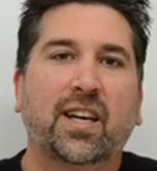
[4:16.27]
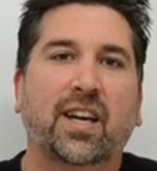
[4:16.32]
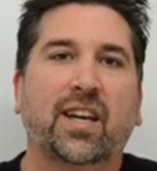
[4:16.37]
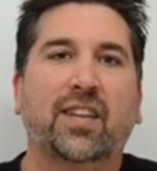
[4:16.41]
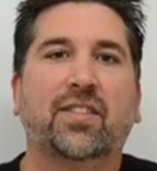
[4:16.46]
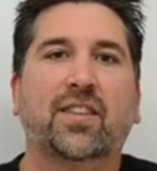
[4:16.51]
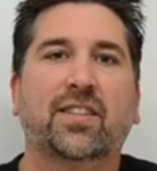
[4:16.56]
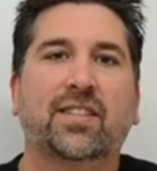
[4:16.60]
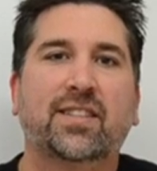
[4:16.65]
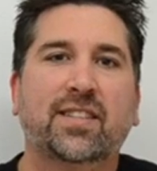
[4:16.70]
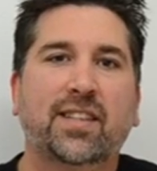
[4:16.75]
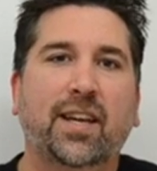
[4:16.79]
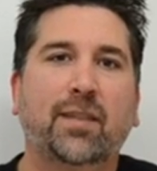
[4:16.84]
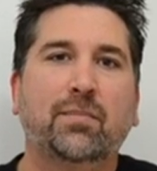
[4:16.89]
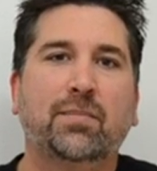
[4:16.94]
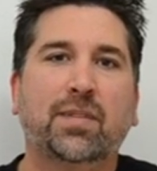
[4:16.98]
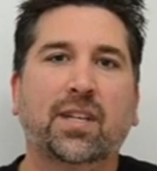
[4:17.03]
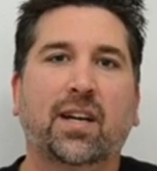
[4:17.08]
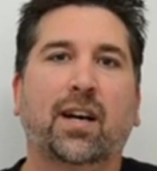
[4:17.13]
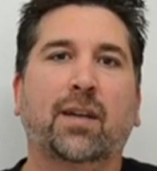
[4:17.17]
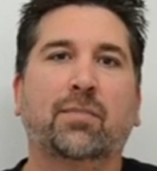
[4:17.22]
At the
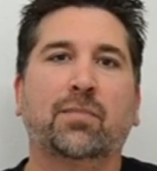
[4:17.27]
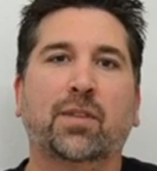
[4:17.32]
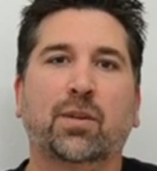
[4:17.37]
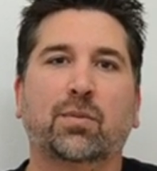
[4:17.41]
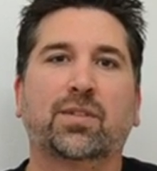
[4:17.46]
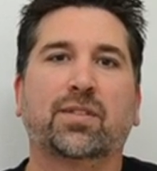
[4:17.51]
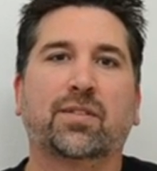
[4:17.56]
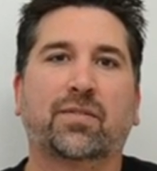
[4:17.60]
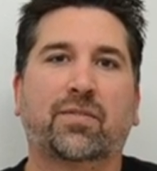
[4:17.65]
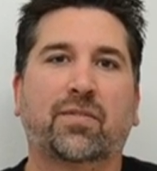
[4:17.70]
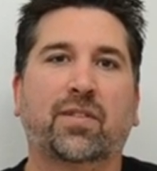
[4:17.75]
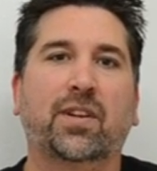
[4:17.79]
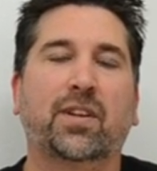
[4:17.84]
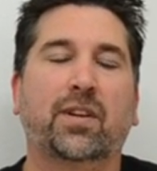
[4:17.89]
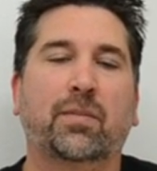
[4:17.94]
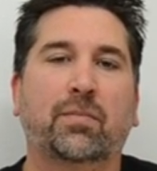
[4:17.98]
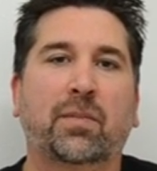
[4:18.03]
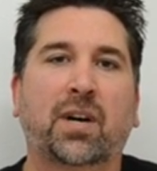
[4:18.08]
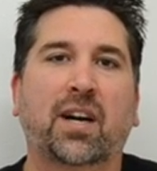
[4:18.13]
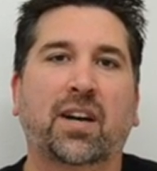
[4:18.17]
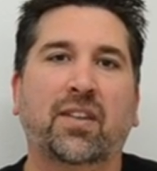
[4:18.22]
same time, there was a
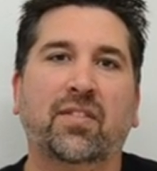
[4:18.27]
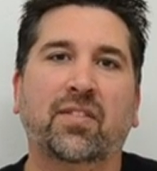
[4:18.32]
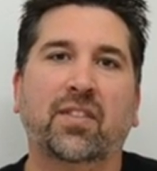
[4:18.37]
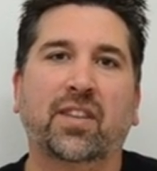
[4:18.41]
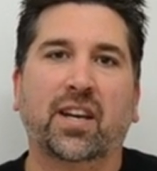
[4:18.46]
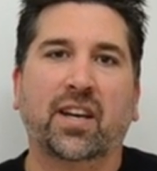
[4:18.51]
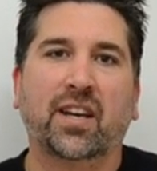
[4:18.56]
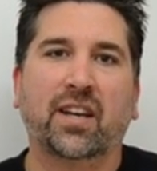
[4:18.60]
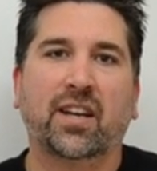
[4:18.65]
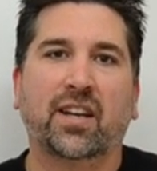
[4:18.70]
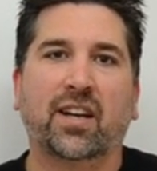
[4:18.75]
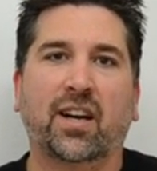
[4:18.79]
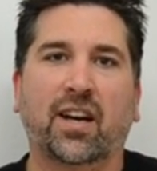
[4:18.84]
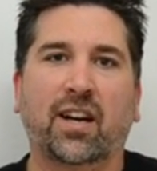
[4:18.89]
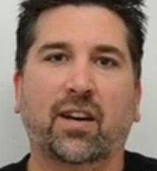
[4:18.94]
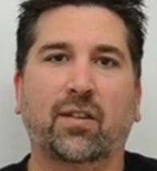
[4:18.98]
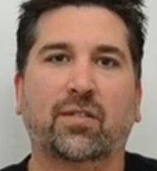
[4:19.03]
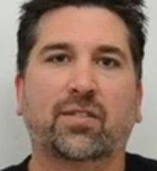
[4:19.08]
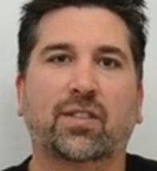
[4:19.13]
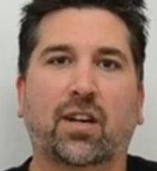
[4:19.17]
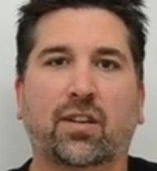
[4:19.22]
friend of mine that
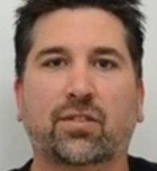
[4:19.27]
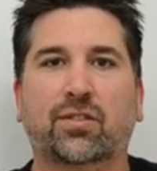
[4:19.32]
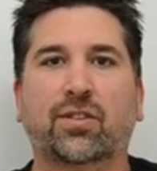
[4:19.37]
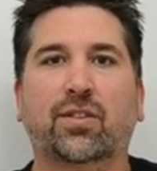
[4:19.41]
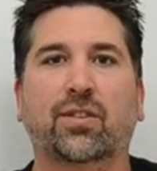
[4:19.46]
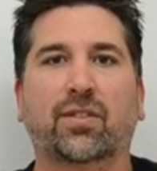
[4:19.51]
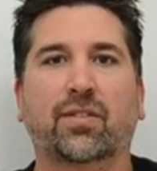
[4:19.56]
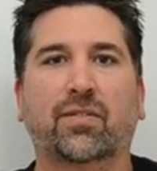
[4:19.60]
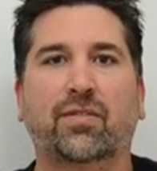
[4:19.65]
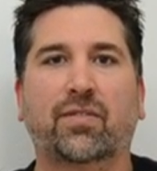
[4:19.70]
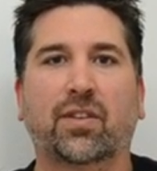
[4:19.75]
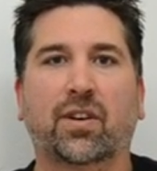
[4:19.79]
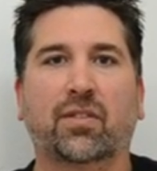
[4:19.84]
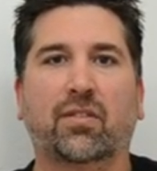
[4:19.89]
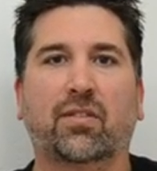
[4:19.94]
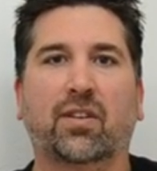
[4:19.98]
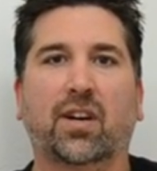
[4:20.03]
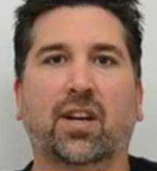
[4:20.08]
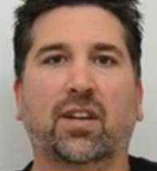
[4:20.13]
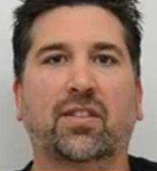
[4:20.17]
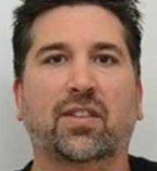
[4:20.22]
I talked to on the phone
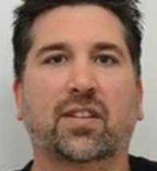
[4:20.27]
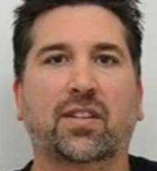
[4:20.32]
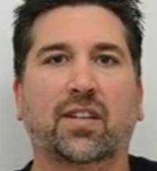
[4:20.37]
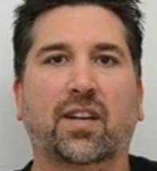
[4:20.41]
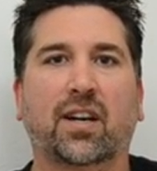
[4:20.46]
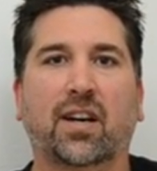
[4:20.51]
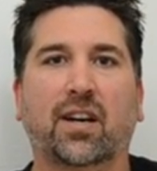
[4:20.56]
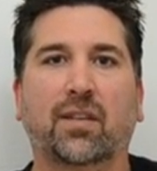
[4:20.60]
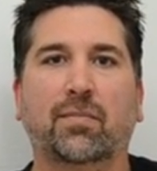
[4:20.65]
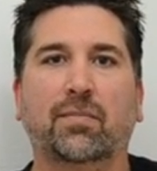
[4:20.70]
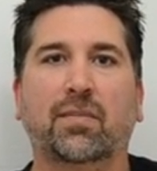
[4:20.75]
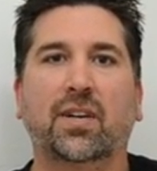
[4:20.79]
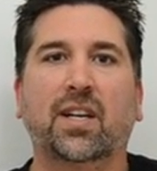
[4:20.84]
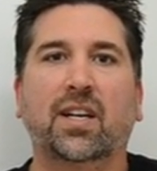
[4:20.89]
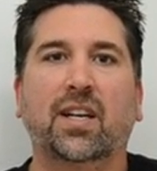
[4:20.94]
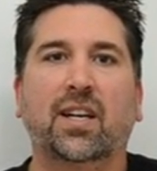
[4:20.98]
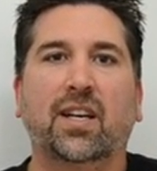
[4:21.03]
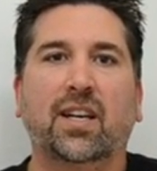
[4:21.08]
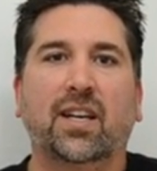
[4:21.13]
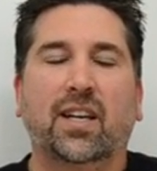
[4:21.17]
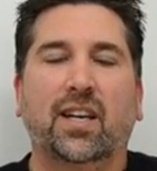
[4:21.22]
a lot at the time,
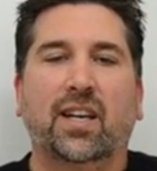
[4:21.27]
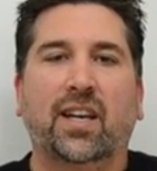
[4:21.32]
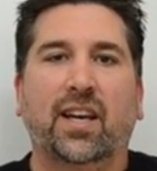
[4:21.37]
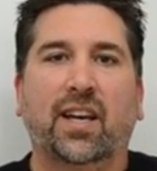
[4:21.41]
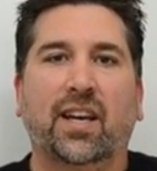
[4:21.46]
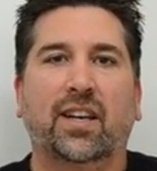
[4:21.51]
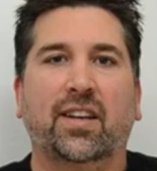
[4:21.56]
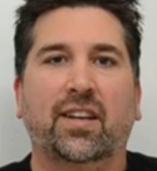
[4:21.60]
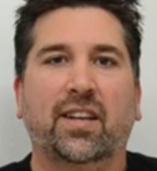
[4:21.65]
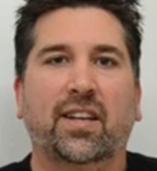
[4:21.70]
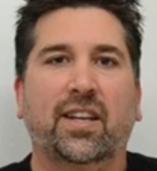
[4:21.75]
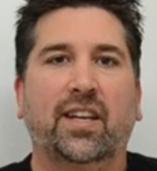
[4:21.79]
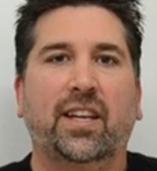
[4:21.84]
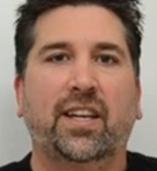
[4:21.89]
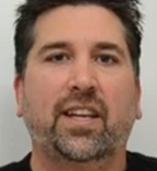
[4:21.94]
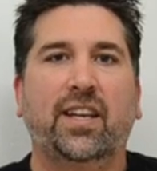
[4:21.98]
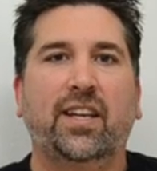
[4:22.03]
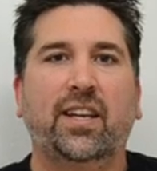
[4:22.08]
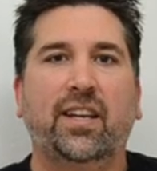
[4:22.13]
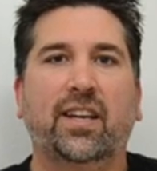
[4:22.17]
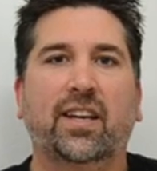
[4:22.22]
and
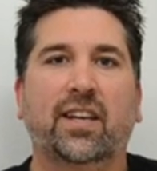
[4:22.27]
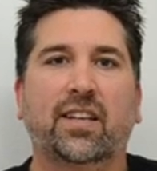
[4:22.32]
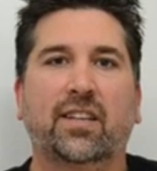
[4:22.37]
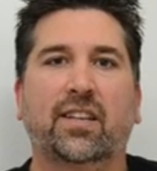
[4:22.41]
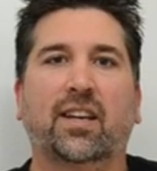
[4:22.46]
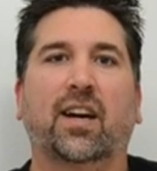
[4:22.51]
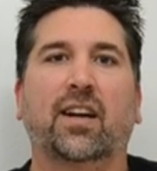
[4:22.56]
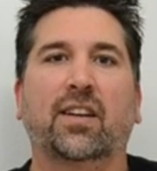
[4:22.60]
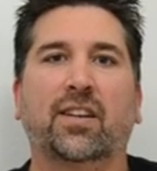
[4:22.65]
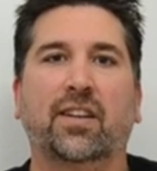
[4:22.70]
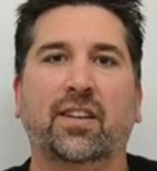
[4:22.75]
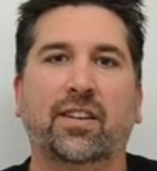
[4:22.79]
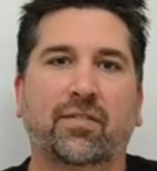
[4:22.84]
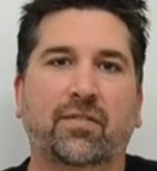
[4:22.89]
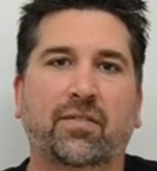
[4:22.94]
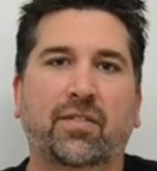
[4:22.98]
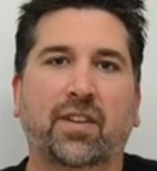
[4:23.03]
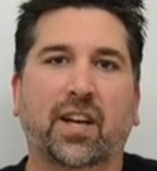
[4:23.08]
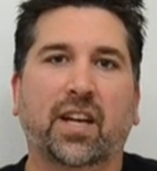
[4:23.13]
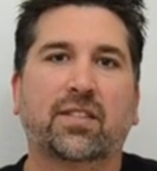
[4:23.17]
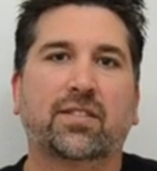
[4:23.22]
he had gotten an
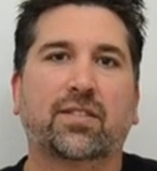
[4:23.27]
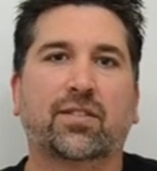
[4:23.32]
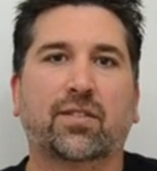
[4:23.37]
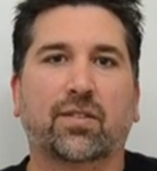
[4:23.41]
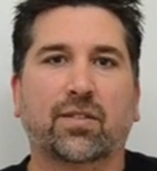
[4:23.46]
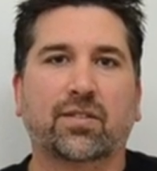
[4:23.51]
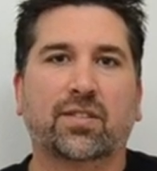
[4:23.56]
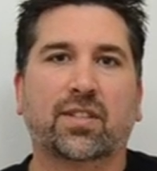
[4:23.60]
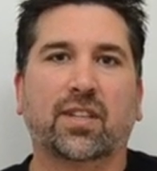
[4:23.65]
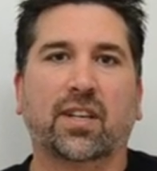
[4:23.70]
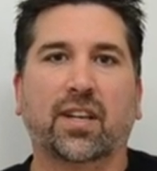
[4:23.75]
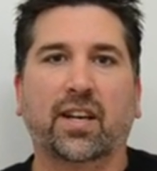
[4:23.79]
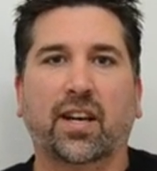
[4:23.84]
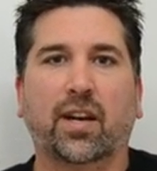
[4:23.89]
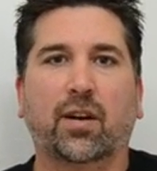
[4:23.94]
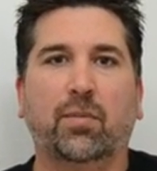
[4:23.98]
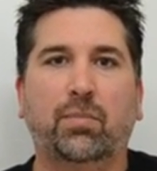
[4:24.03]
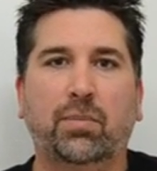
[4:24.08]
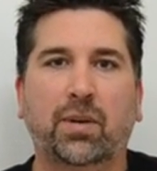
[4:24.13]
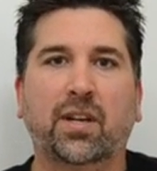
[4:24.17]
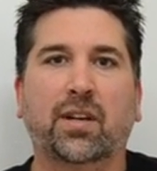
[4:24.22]
investor to
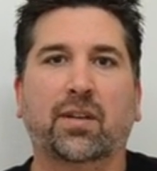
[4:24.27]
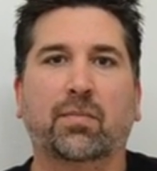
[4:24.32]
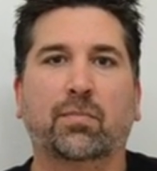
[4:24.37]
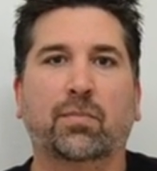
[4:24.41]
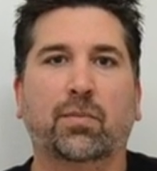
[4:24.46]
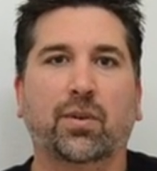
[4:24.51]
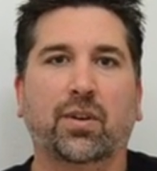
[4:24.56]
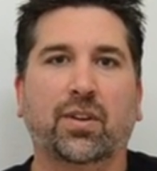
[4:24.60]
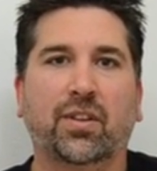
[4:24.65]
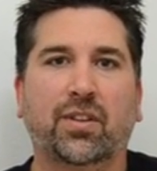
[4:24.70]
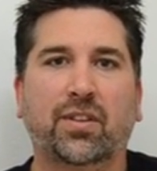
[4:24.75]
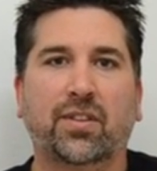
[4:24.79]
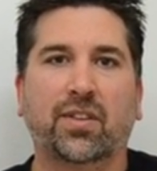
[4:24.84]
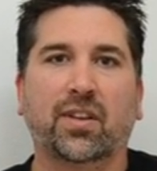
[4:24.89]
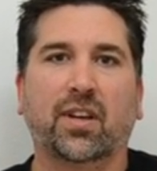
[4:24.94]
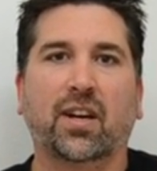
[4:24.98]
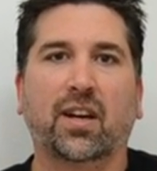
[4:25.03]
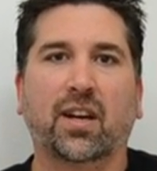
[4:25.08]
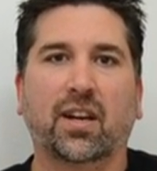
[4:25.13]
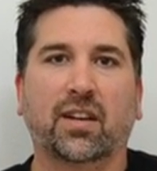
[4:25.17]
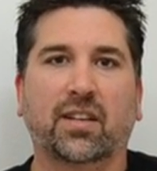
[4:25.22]
help him with
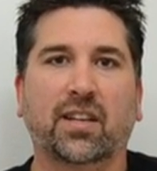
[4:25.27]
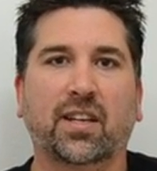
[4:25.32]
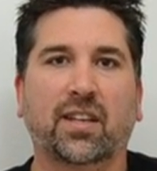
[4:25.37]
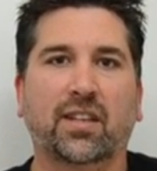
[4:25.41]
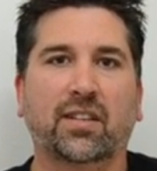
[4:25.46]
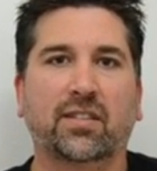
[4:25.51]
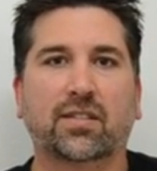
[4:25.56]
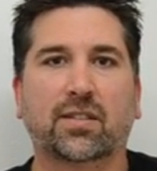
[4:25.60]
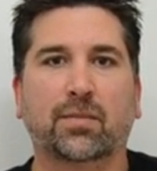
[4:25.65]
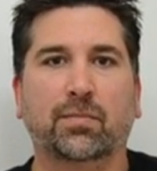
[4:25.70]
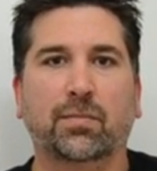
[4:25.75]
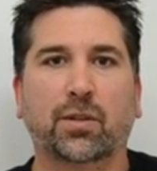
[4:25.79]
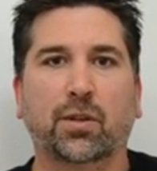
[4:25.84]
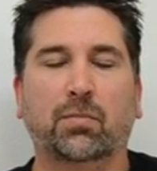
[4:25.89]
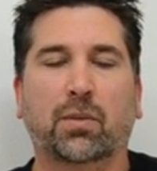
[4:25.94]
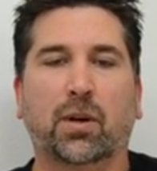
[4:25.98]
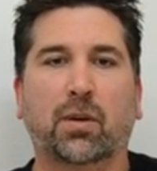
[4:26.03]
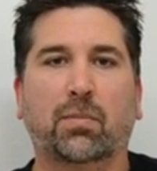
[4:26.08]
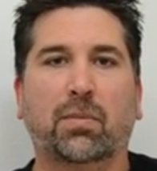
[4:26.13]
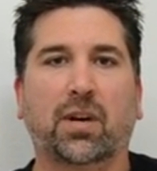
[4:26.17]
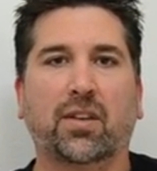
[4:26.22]
getting some new
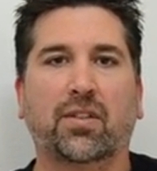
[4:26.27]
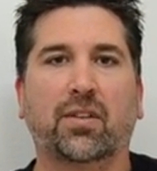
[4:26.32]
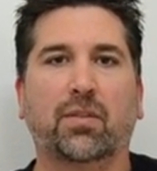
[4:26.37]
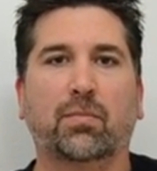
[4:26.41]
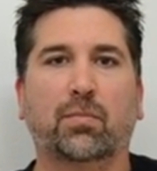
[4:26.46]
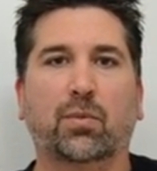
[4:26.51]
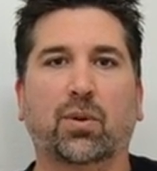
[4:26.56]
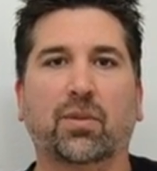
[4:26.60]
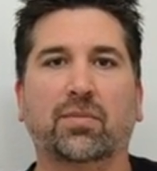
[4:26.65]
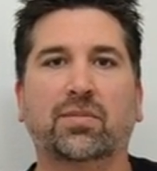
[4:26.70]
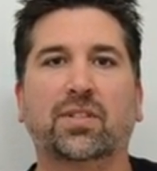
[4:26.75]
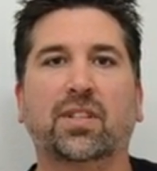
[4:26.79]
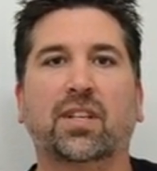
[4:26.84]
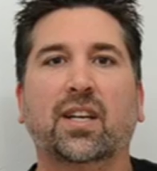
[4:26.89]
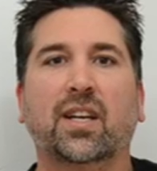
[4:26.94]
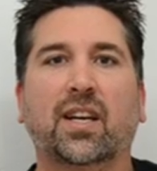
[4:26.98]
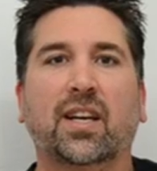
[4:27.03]
ball python morphs.